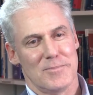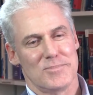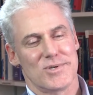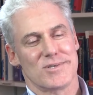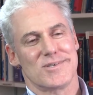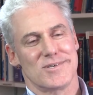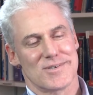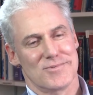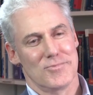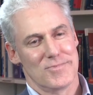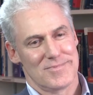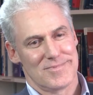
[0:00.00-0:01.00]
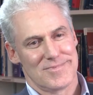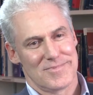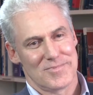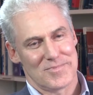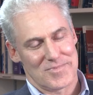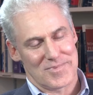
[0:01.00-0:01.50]
just as a
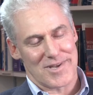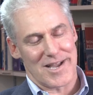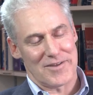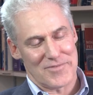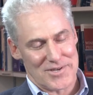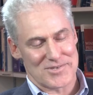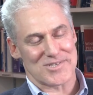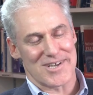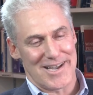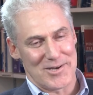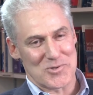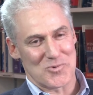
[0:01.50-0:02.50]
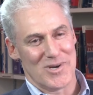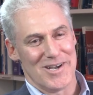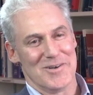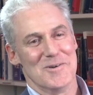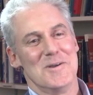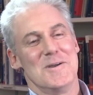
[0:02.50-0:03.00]
kind of an aside as
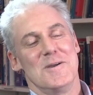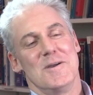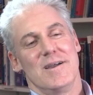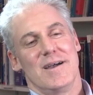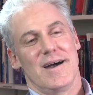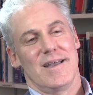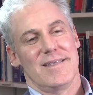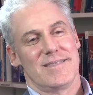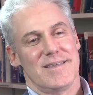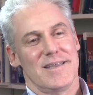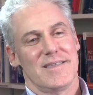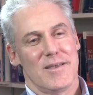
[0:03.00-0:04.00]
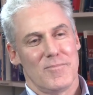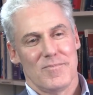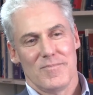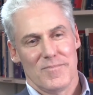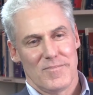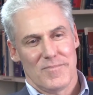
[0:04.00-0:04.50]
well, I think that
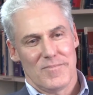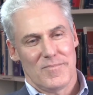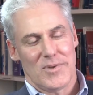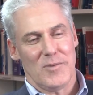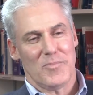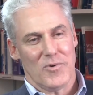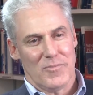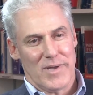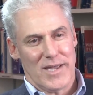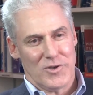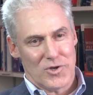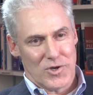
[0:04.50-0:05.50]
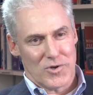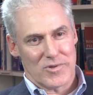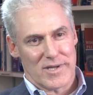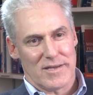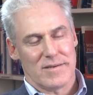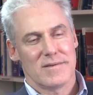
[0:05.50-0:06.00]
people may know
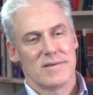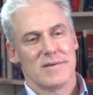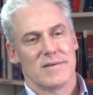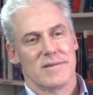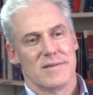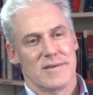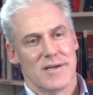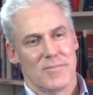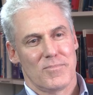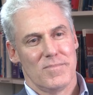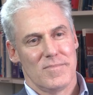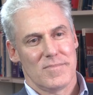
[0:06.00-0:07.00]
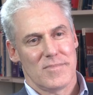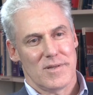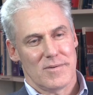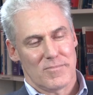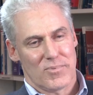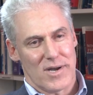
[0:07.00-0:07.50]
that
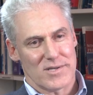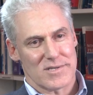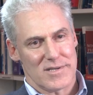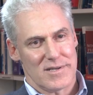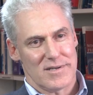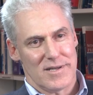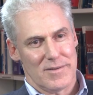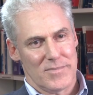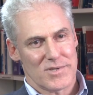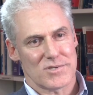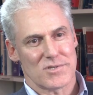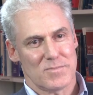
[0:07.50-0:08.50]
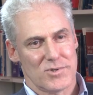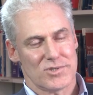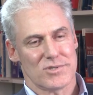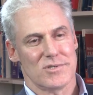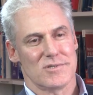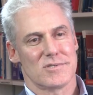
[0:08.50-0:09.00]
President and Mrs.
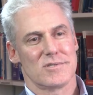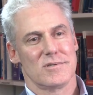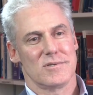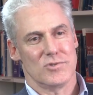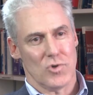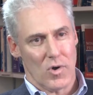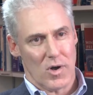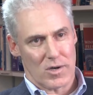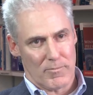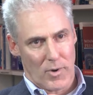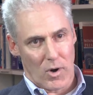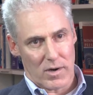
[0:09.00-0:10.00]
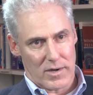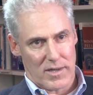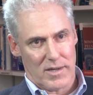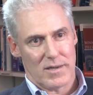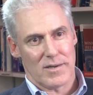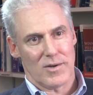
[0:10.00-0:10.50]
Bush's dog, Barney,